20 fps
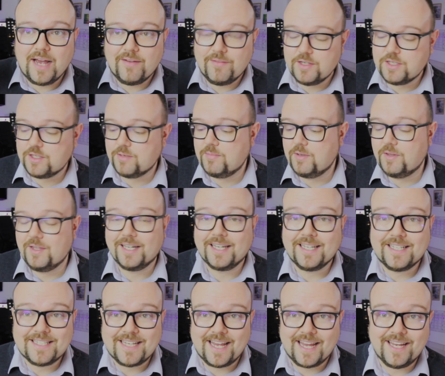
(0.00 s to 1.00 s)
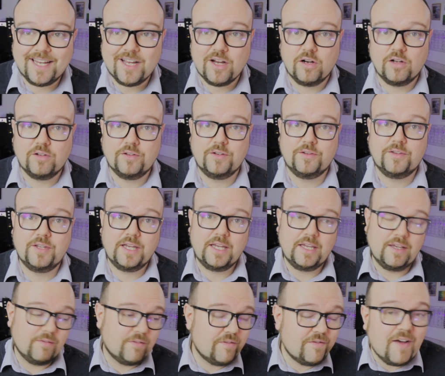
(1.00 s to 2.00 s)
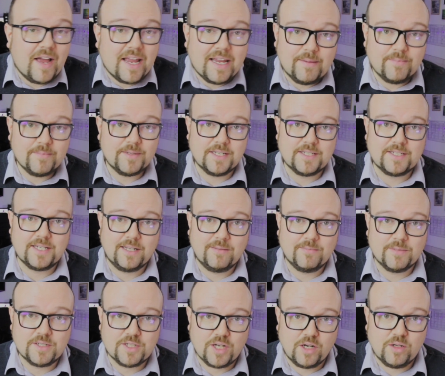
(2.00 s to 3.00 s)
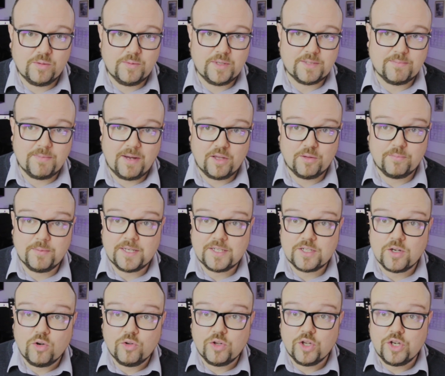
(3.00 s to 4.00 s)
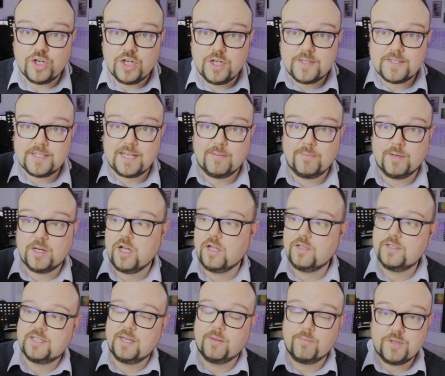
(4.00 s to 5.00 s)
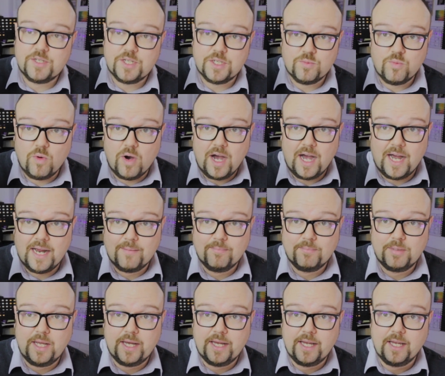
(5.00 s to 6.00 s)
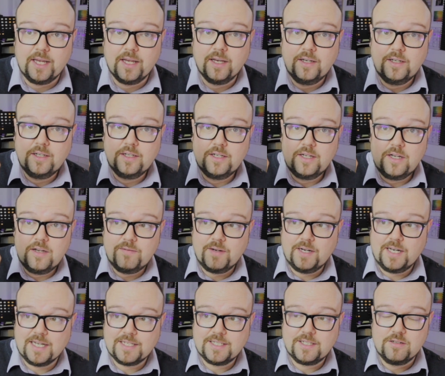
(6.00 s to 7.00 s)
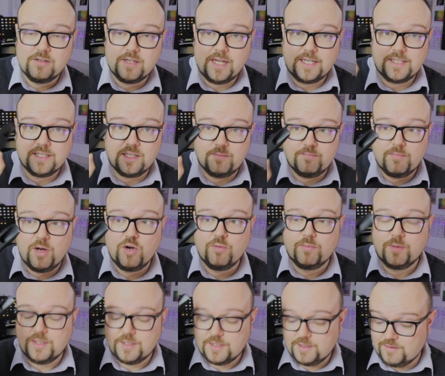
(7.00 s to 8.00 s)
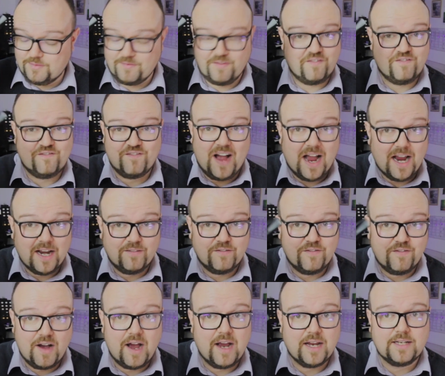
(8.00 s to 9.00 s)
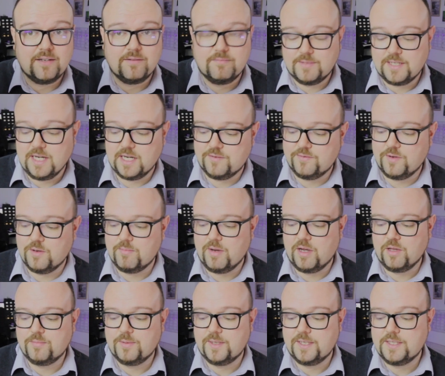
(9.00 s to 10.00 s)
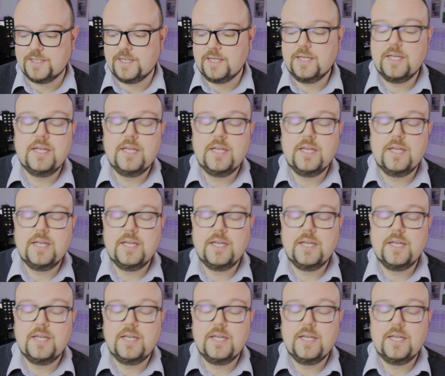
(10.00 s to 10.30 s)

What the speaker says: having something that can take on the famed Selma Soloist mouthpiece or the new Selma Concept, which is what I am playing for classical gigs at the moment, it's fine saxophone mouthpiece.